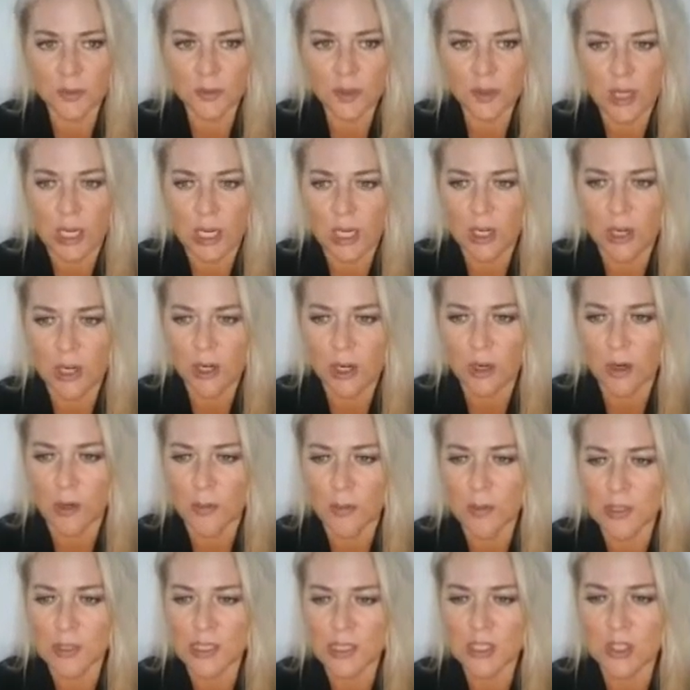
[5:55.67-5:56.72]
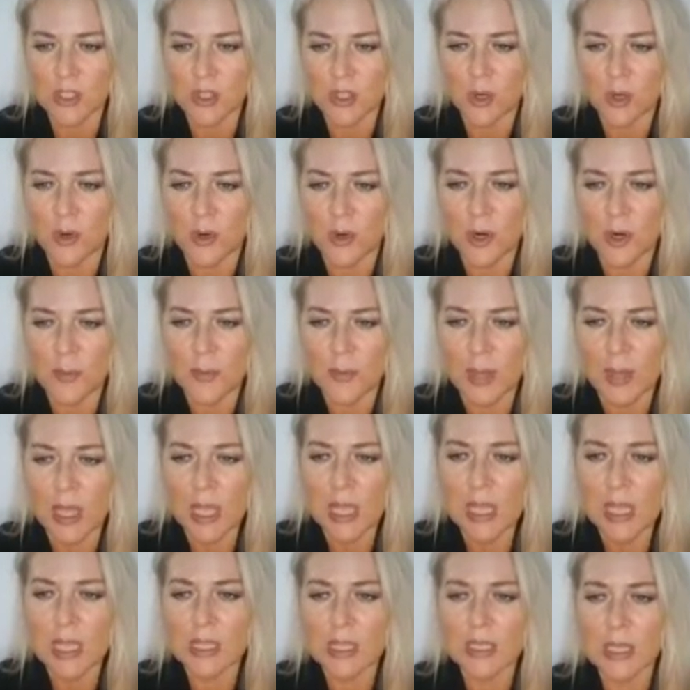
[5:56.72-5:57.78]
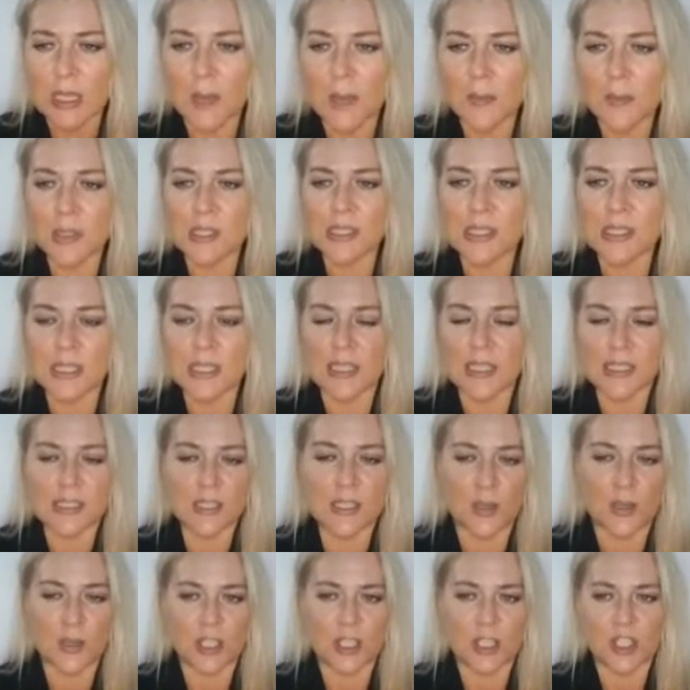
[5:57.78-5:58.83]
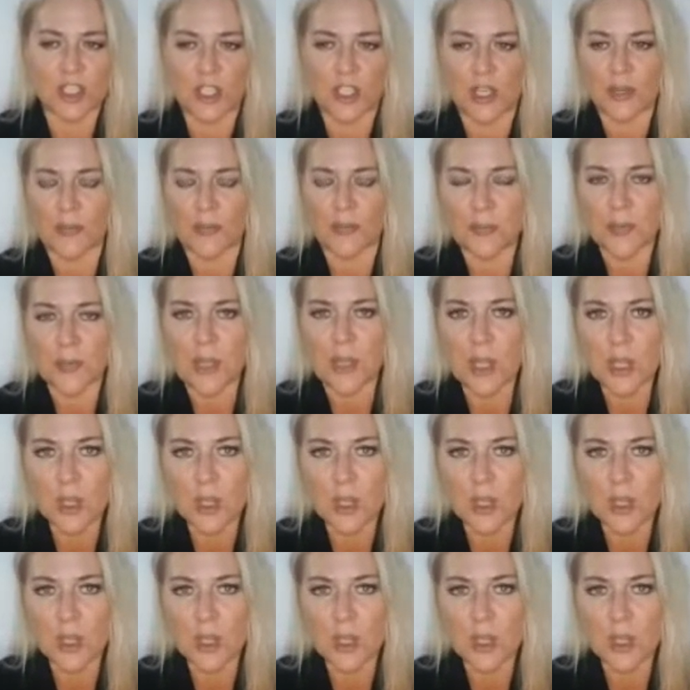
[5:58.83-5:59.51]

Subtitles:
trainer or a business owner, number 6 question.